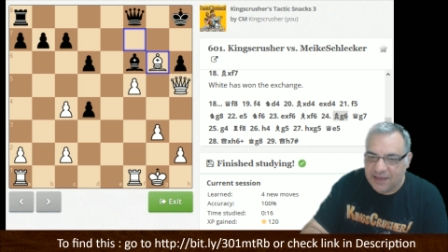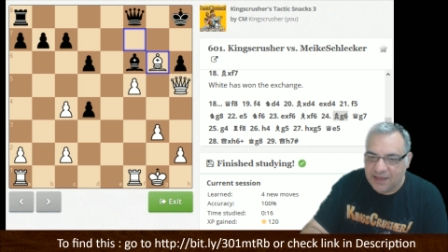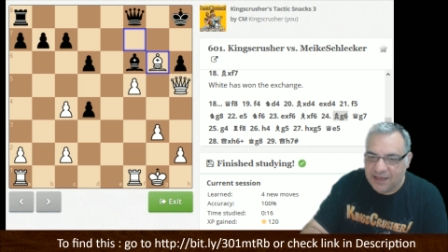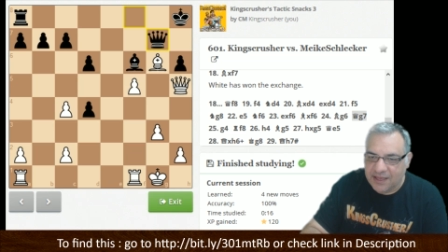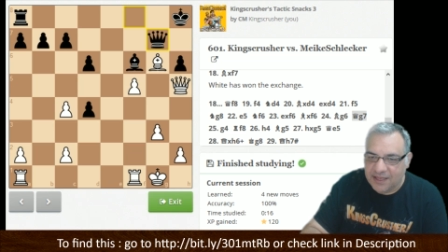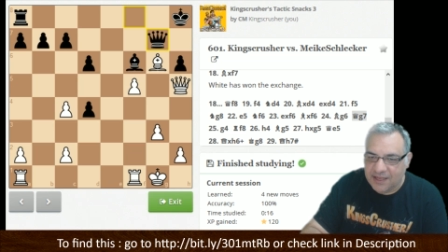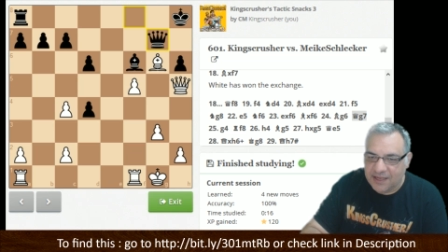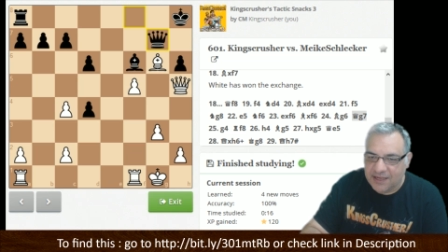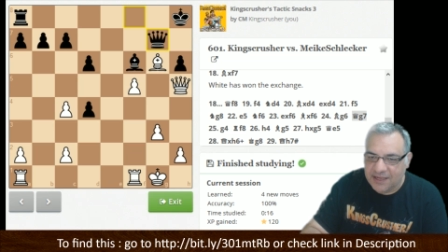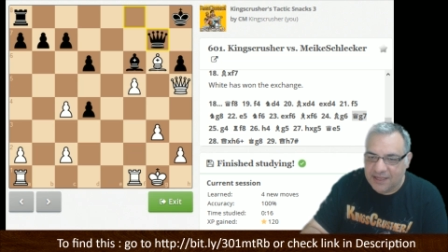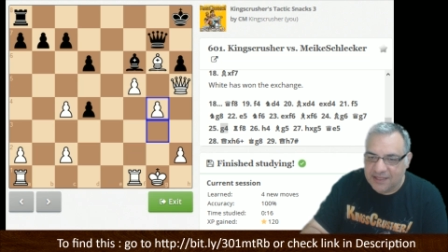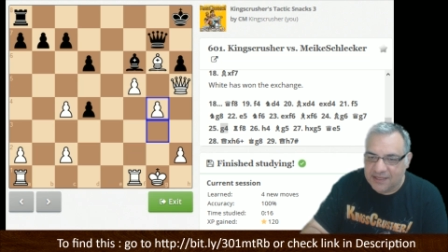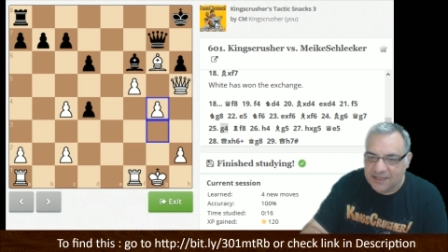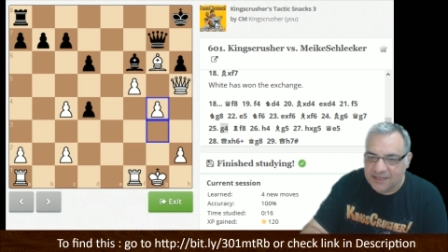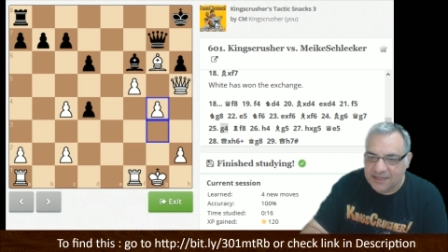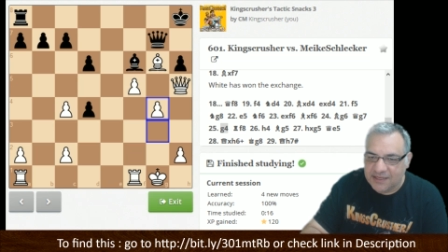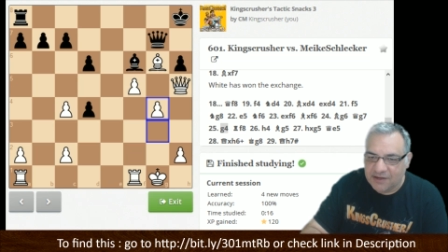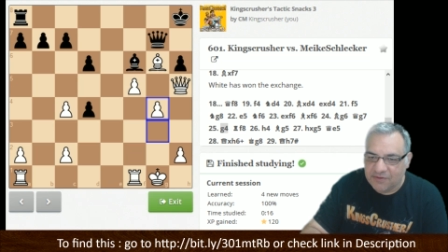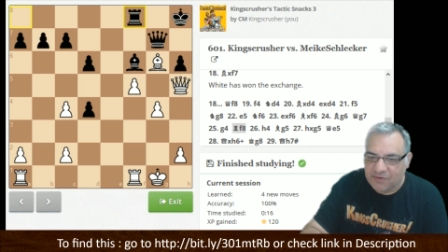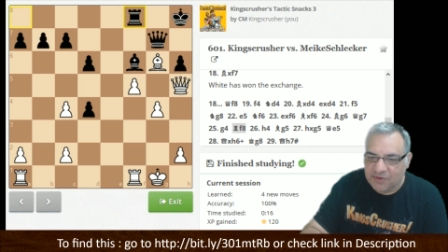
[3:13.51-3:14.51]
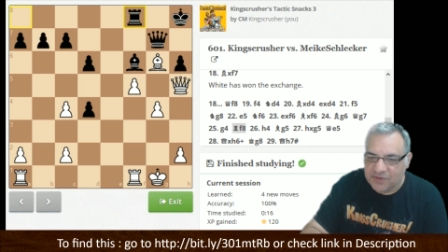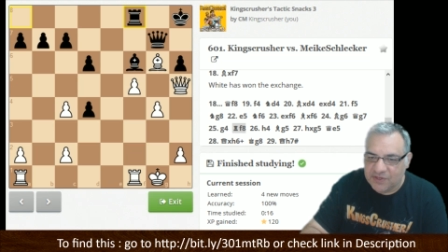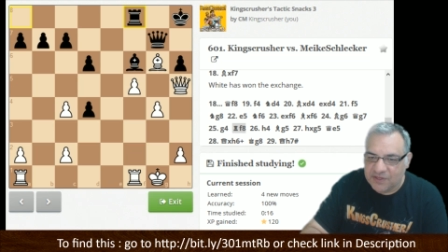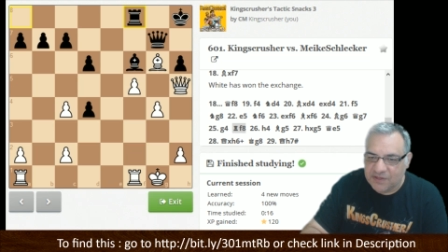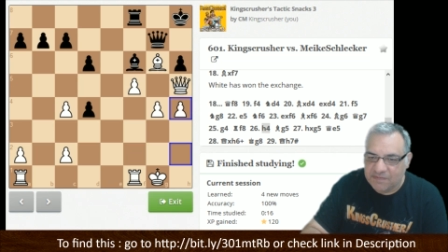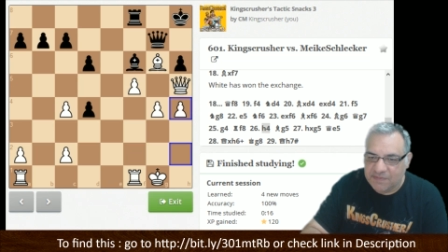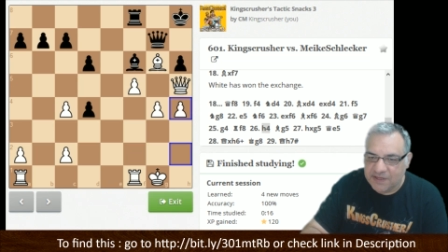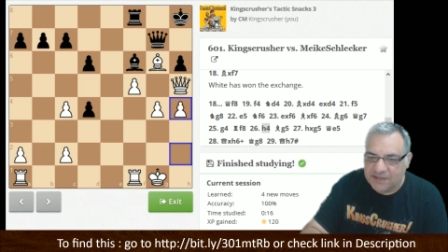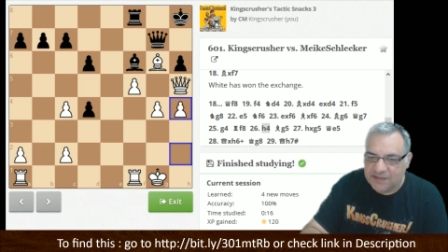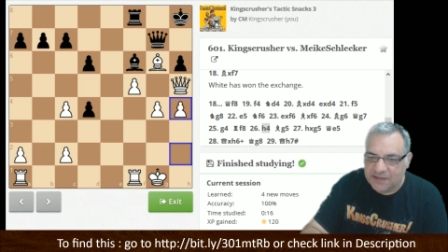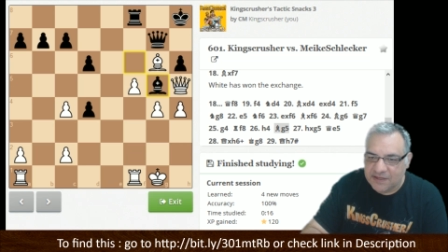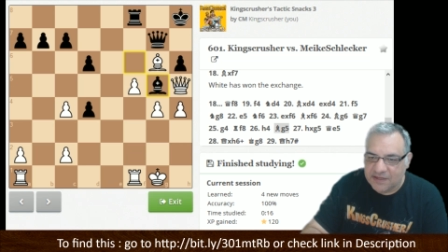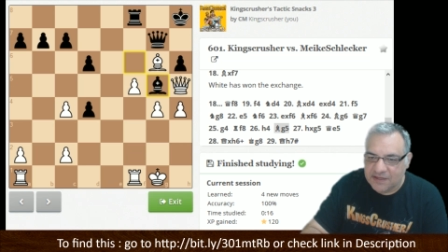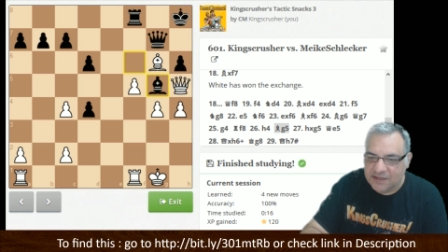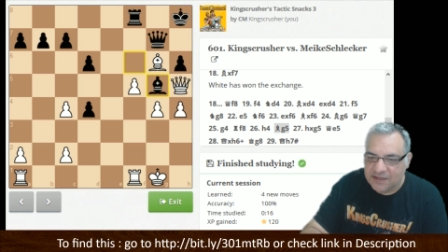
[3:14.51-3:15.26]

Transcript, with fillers: and it did go on to the bitter